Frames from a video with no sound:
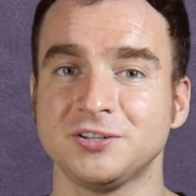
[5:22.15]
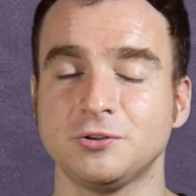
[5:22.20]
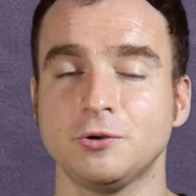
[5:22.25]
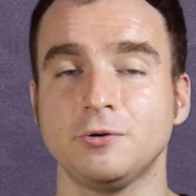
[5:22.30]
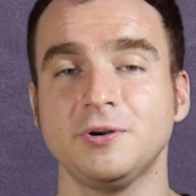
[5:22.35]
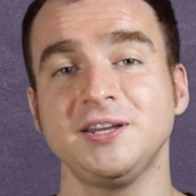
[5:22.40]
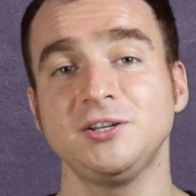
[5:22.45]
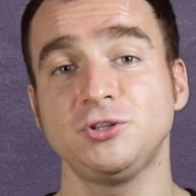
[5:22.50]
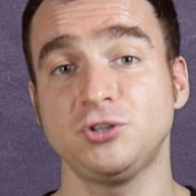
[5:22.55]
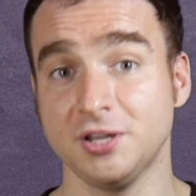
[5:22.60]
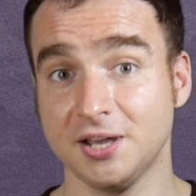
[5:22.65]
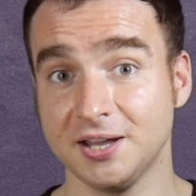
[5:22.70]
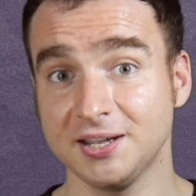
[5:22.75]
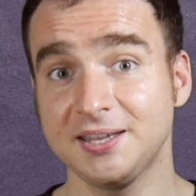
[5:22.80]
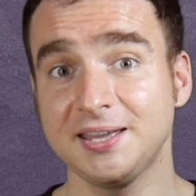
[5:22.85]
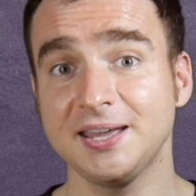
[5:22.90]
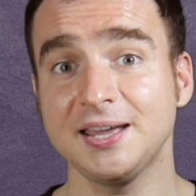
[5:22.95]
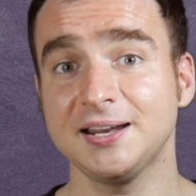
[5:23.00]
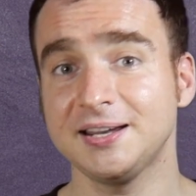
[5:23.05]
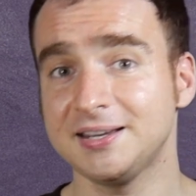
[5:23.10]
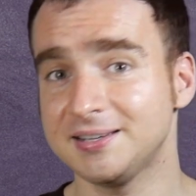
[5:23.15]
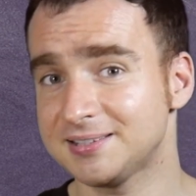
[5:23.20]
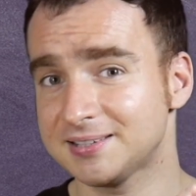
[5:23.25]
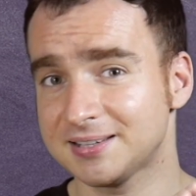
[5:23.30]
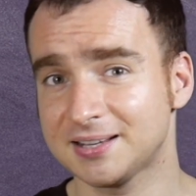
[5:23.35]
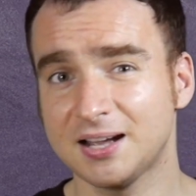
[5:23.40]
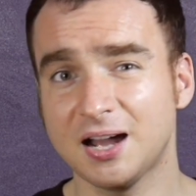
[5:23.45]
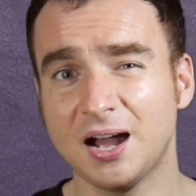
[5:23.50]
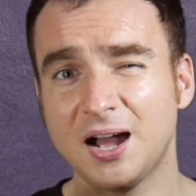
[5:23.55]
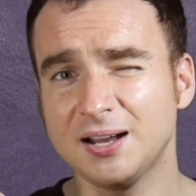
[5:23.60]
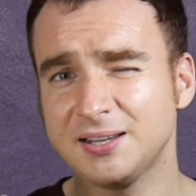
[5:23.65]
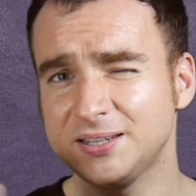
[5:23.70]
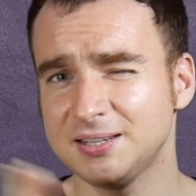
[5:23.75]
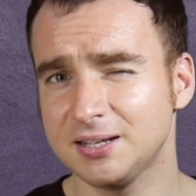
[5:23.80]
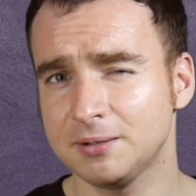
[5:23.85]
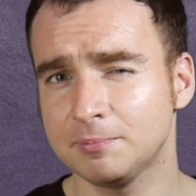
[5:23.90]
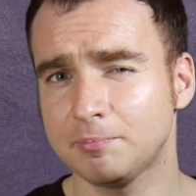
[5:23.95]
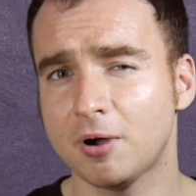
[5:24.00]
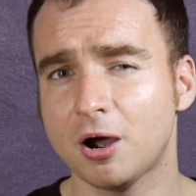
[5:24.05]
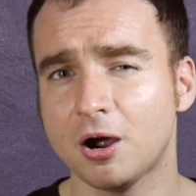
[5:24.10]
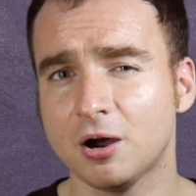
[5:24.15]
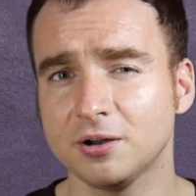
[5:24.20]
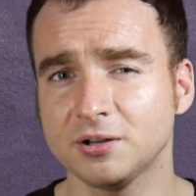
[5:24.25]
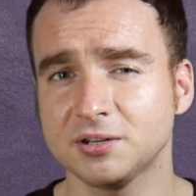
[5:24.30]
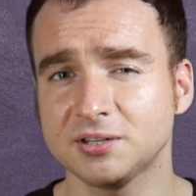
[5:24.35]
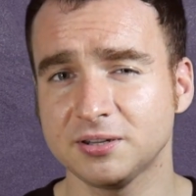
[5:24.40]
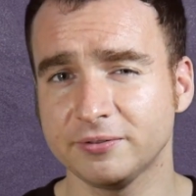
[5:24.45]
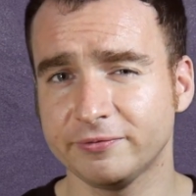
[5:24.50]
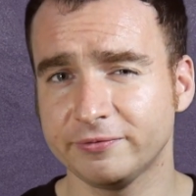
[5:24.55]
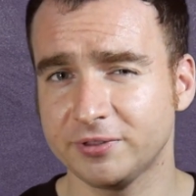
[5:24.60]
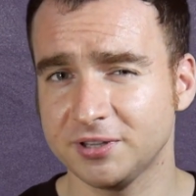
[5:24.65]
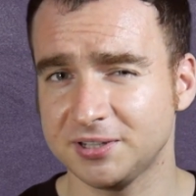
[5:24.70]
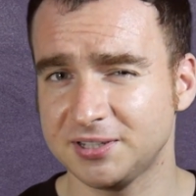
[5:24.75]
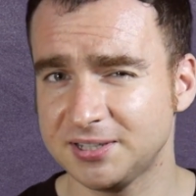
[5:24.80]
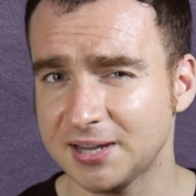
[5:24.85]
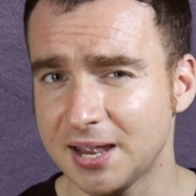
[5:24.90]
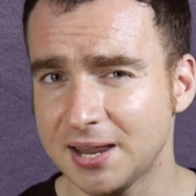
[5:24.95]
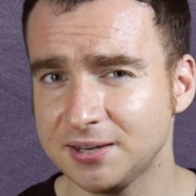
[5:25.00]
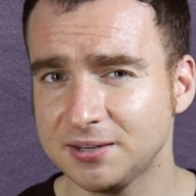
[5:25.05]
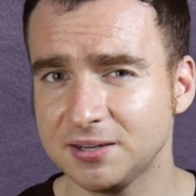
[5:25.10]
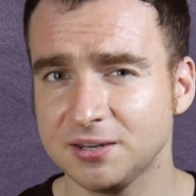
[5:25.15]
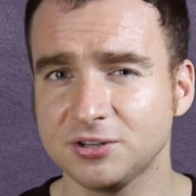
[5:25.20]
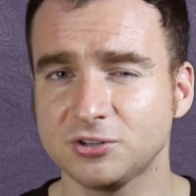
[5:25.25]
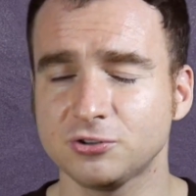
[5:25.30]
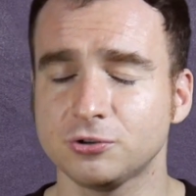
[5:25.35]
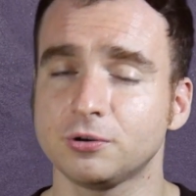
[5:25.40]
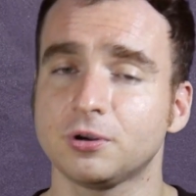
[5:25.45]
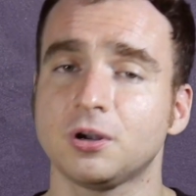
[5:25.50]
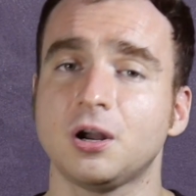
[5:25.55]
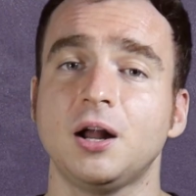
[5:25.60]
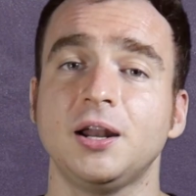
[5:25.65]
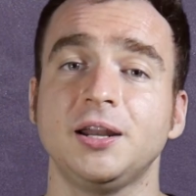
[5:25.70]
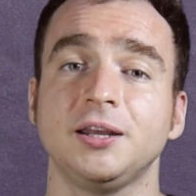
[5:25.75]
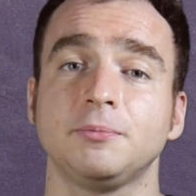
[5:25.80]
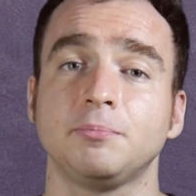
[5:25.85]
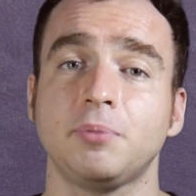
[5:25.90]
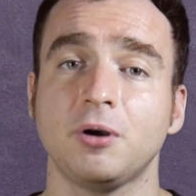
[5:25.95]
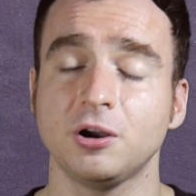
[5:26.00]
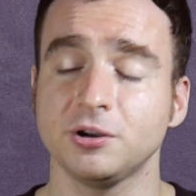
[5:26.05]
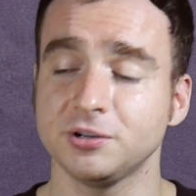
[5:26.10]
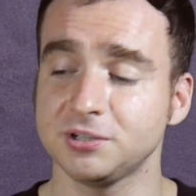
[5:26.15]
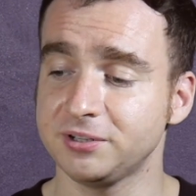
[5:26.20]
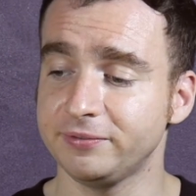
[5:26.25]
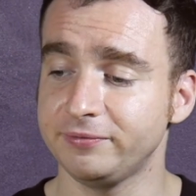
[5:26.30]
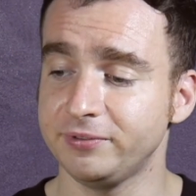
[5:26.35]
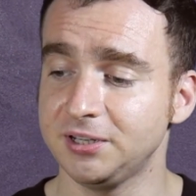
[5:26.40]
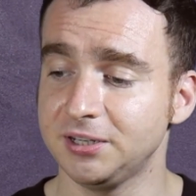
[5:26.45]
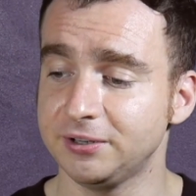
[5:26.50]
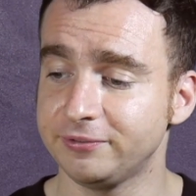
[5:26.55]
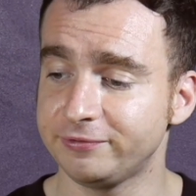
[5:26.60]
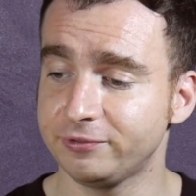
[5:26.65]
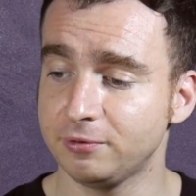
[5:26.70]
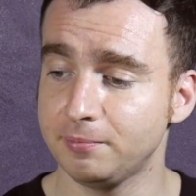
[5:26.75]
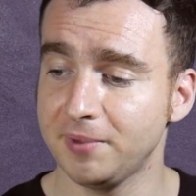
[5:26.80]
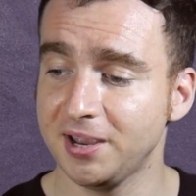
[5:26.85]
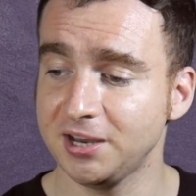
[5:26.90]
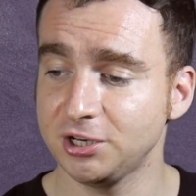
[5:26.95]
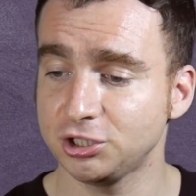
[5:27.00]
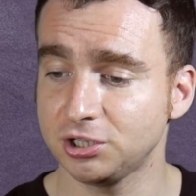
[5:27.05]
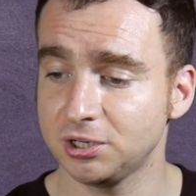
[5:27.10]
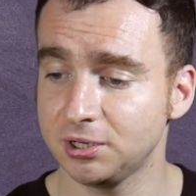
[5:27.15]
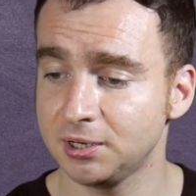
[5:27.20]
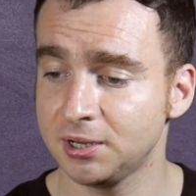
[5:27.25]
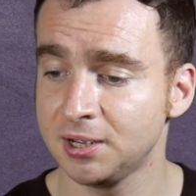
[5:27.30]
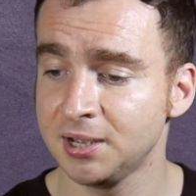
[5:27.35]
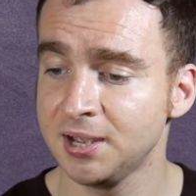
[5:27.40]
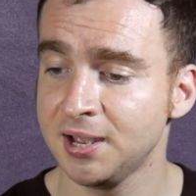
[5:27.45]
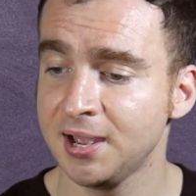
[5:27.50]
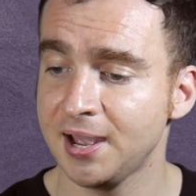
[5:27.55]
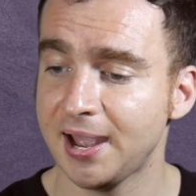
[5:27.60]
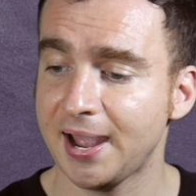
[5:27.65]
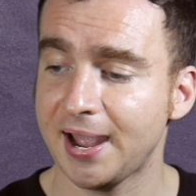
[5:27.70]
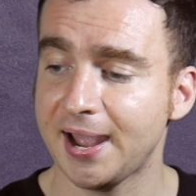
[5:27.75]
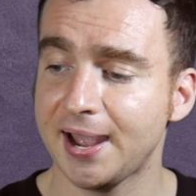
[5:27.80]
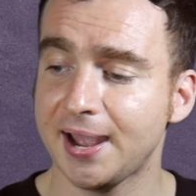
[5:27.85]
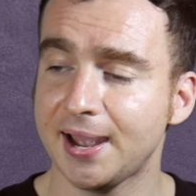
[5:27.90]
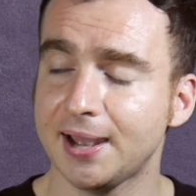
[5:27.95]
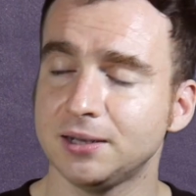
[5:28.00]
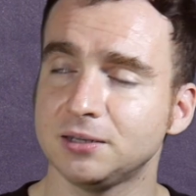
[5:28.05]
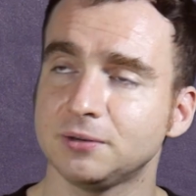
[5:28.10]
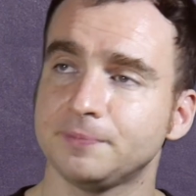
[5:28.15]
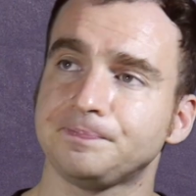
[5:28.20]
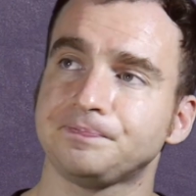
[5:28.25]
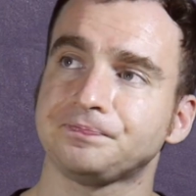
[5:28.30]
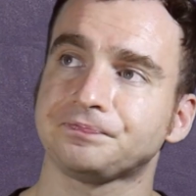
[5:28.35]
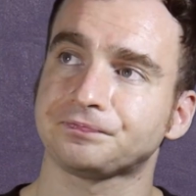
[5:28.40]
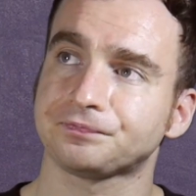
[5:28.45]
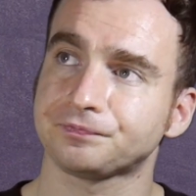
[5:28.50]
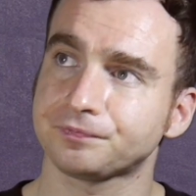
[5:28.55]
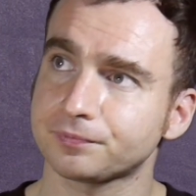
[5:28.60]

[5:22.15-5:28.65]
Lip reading: So it's cutting parts of the sentence or cutting parts of the information. And